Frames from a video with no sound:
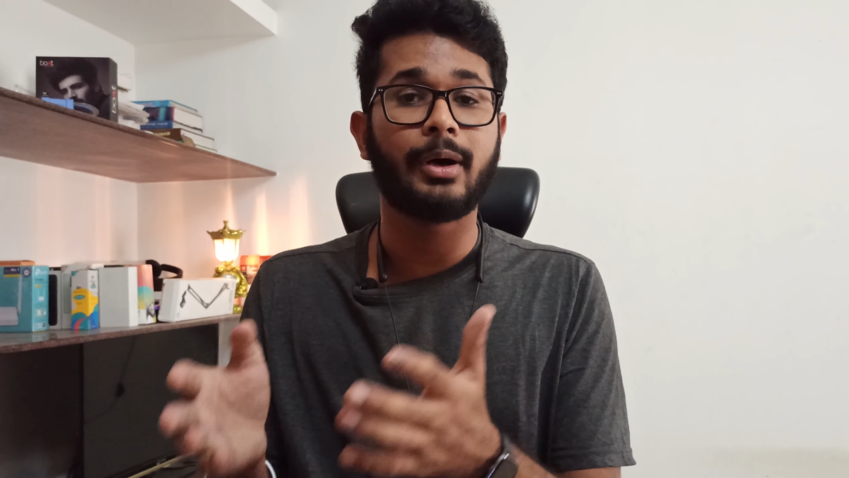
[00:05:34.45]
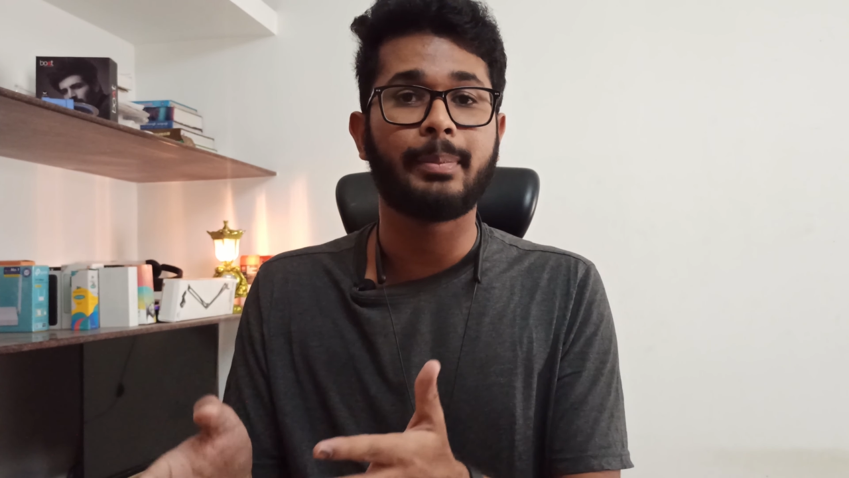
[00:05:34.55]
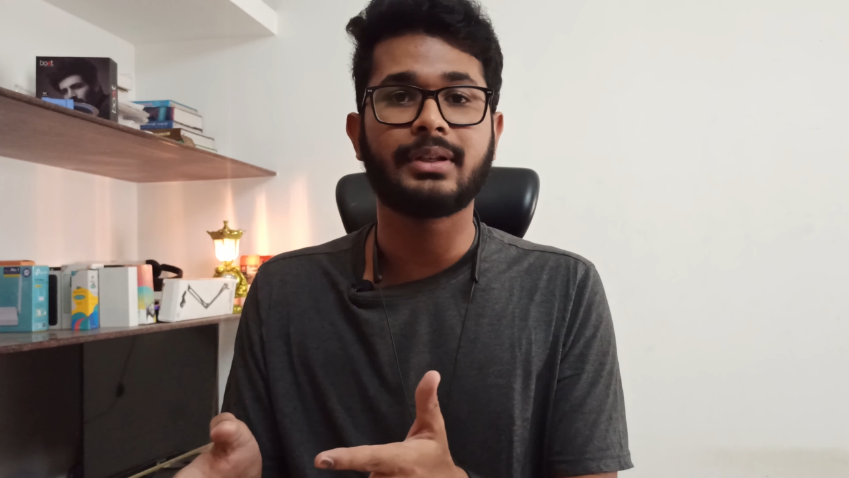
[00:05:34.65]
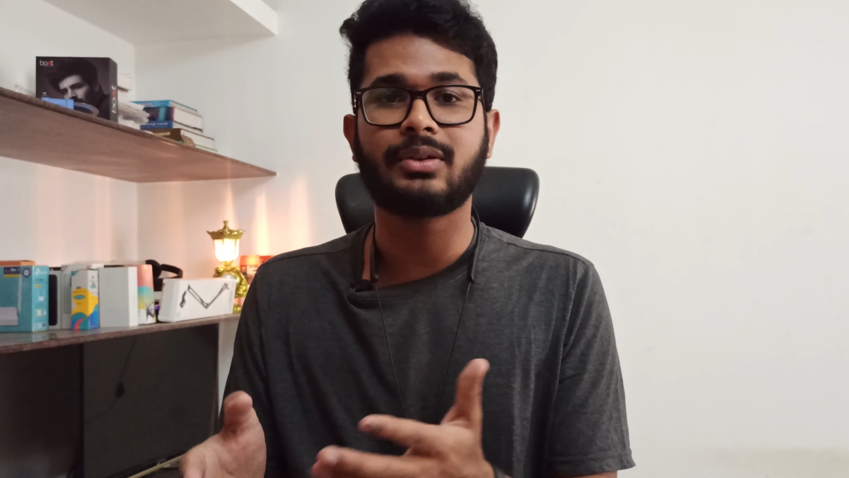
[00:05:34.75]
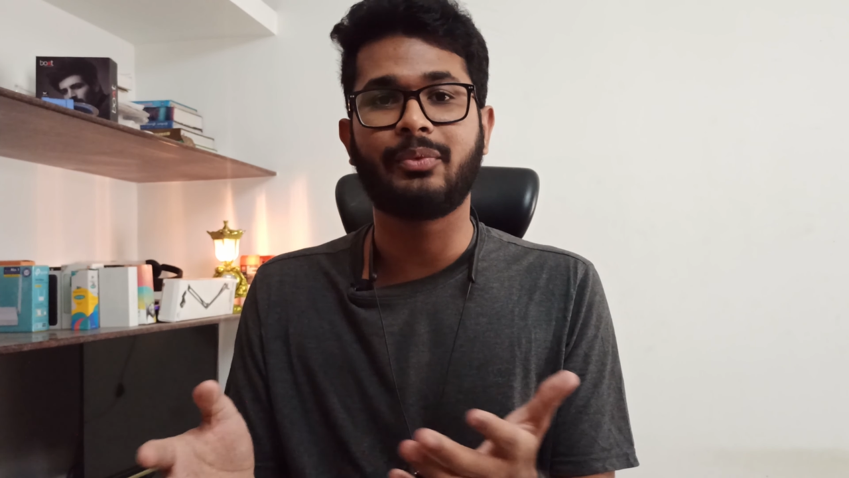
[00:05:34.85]

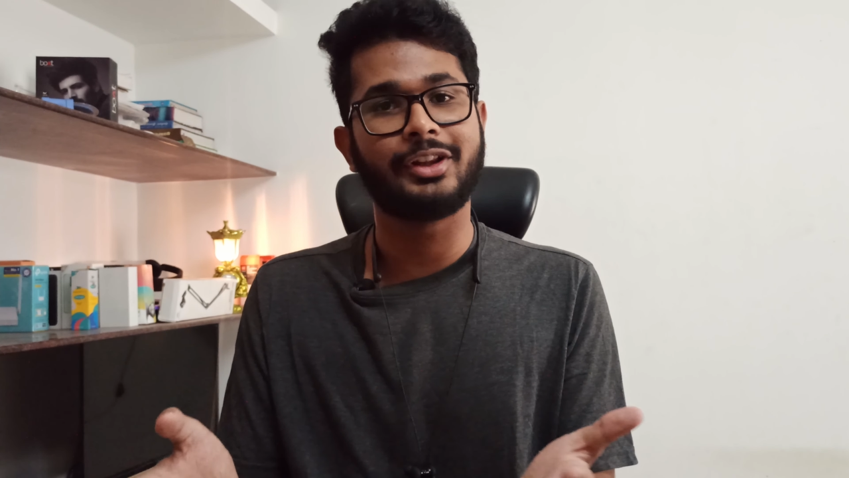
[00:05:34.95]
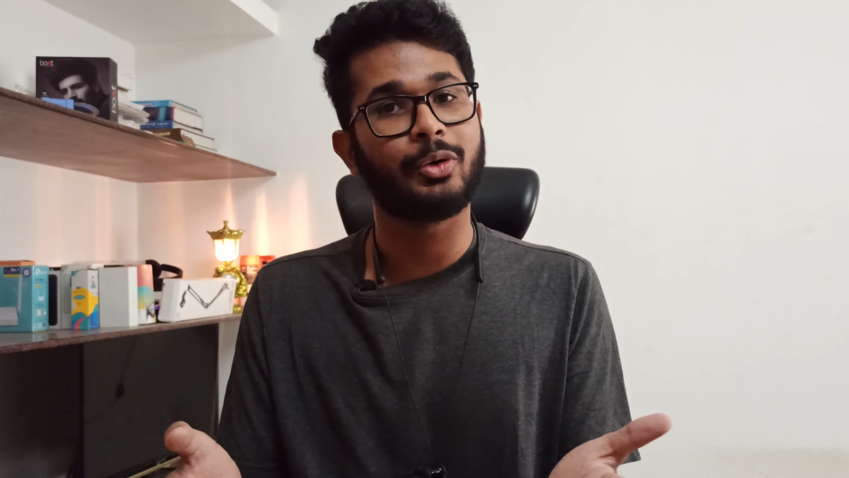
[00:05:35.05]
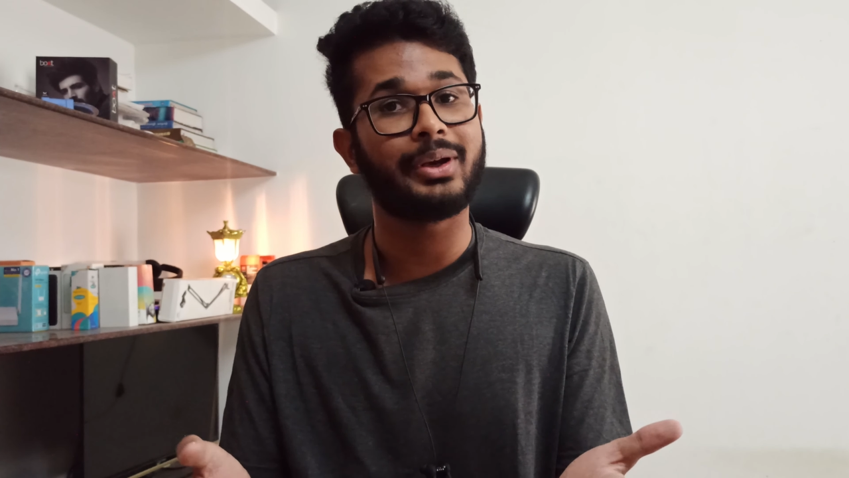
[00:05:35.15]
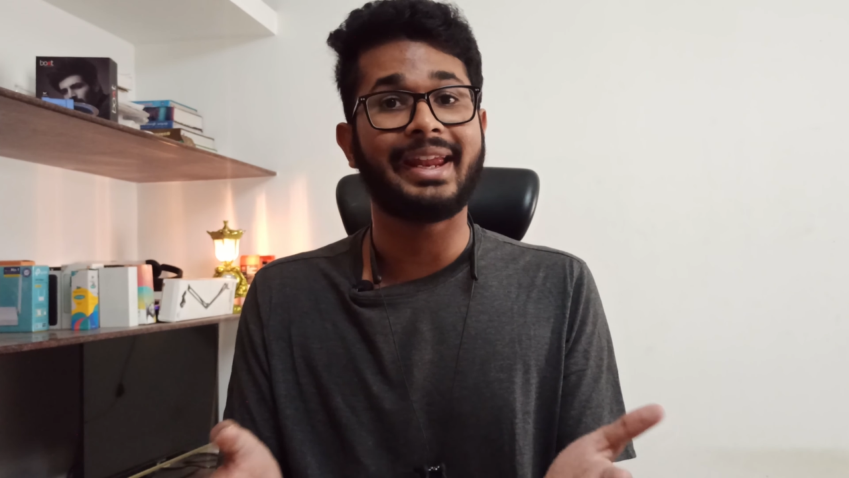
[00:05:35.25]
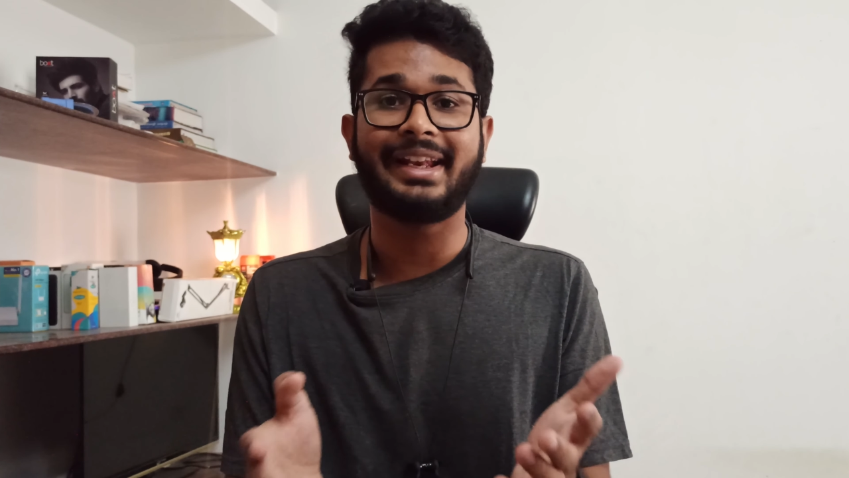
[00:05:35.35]
purpose
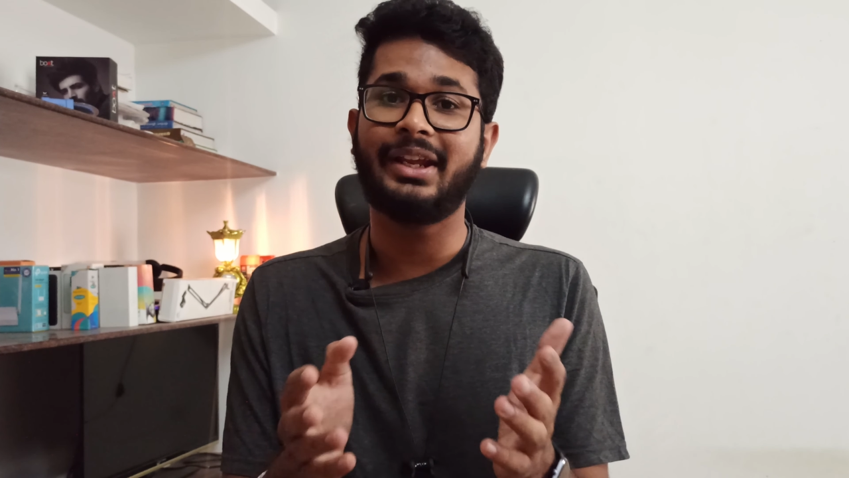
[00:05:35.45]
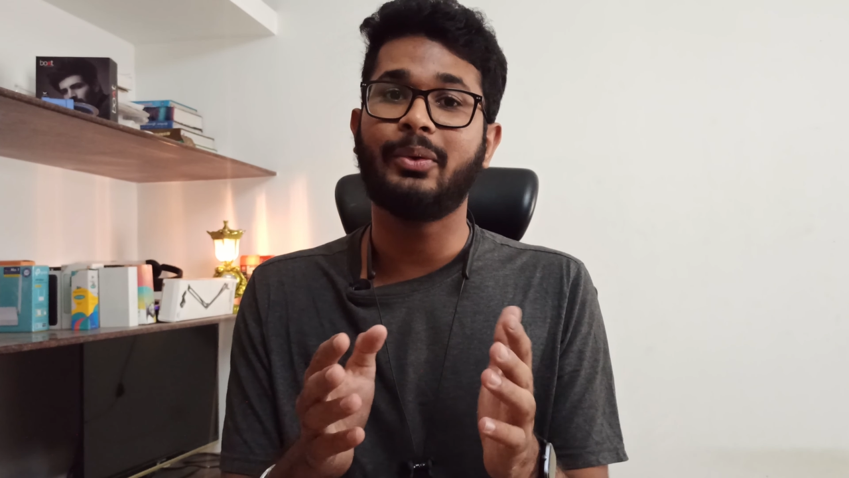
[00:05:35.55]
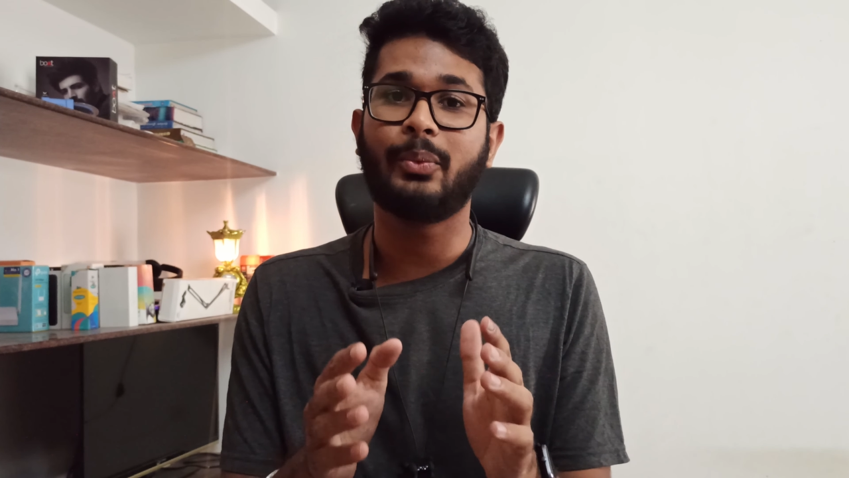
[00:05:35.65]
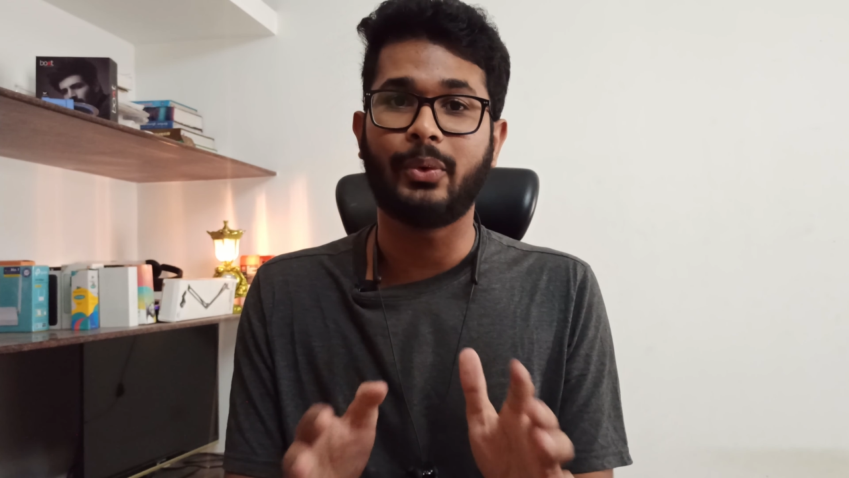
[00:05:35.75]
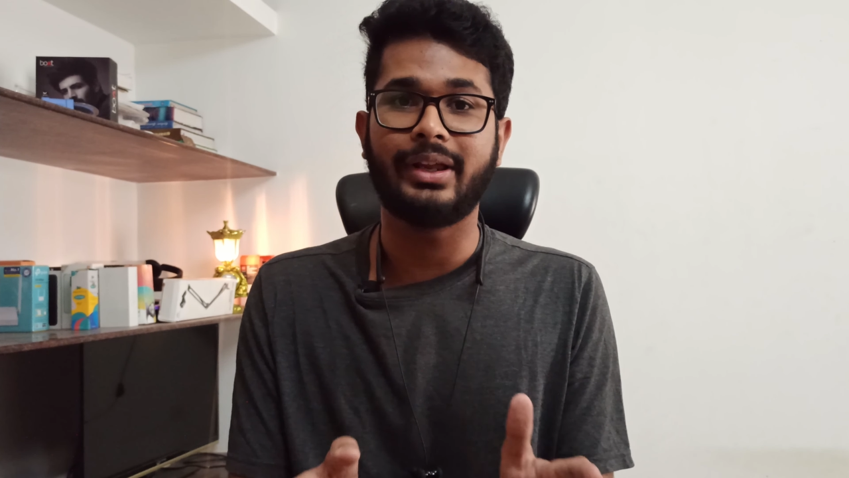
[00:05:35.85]
without
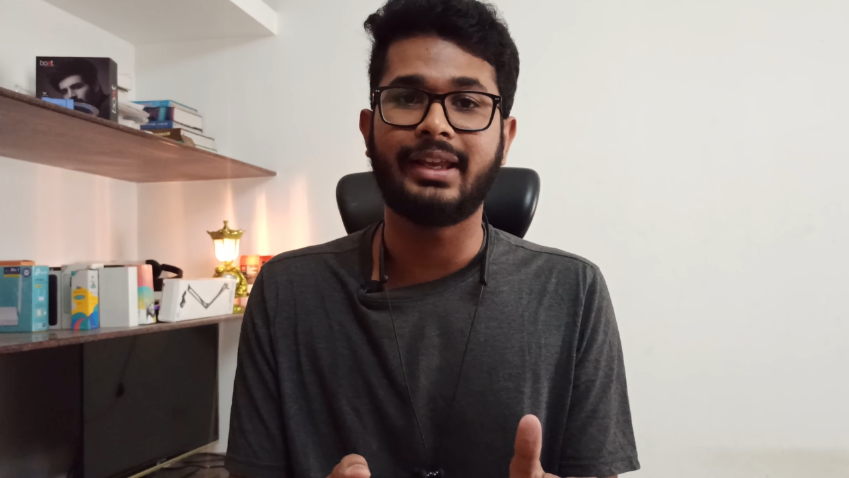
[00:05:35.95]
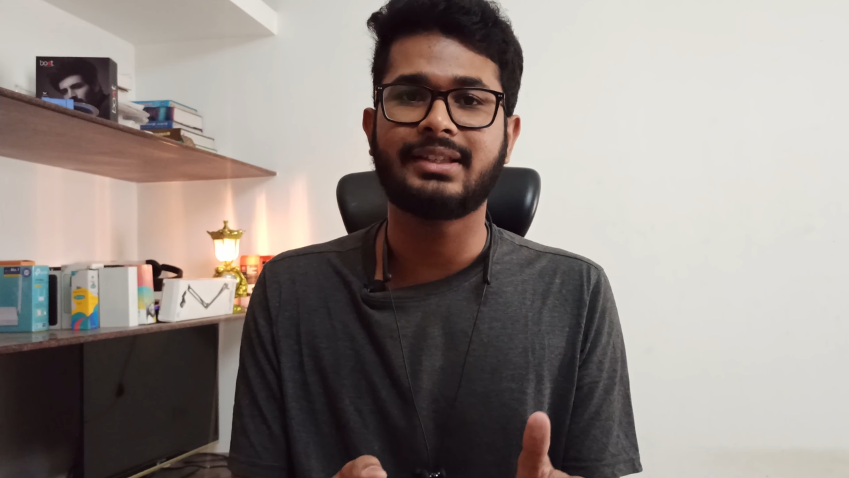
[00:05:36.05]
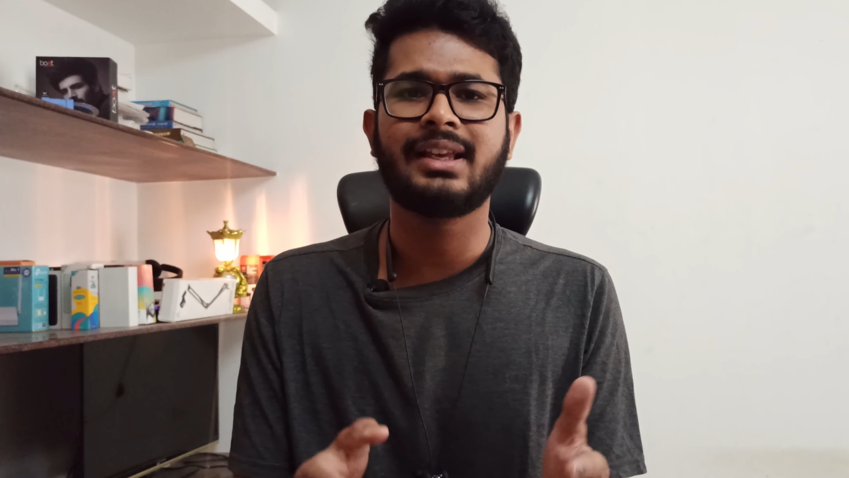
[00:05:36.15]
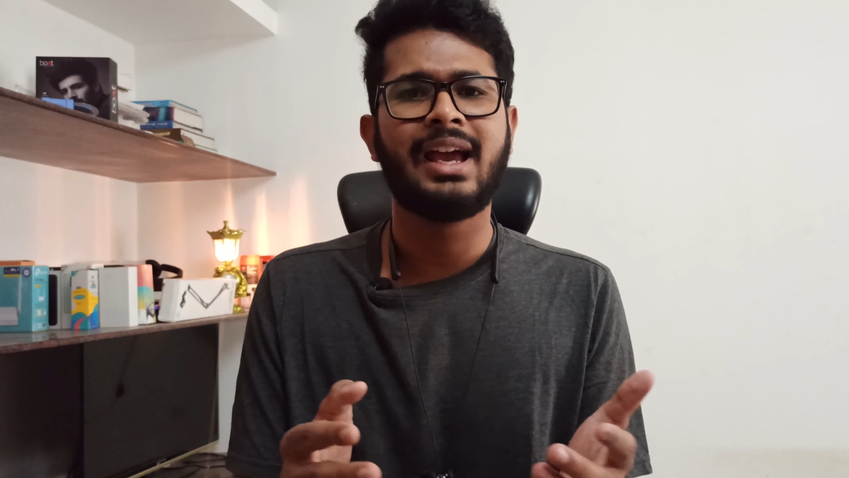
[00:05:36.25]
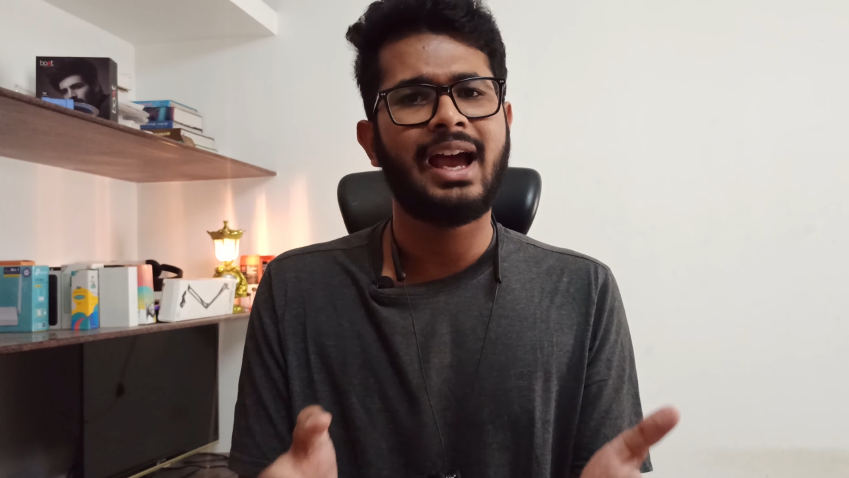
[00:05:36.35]
any
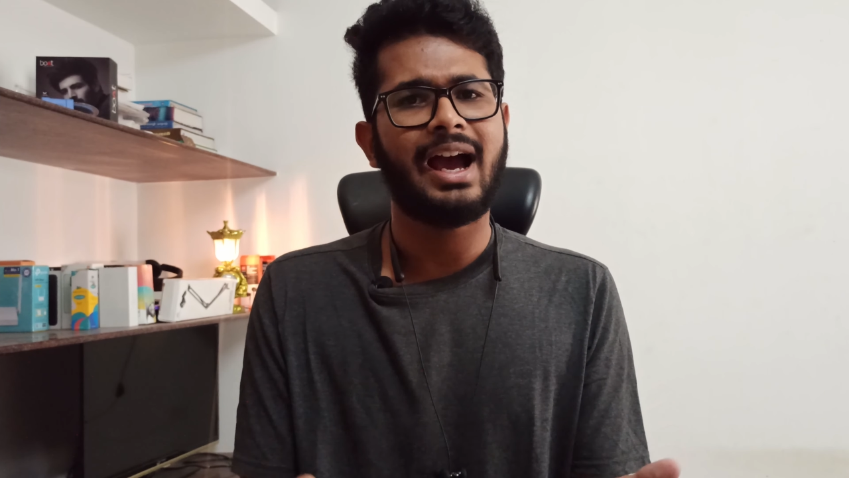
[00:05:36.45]
worries.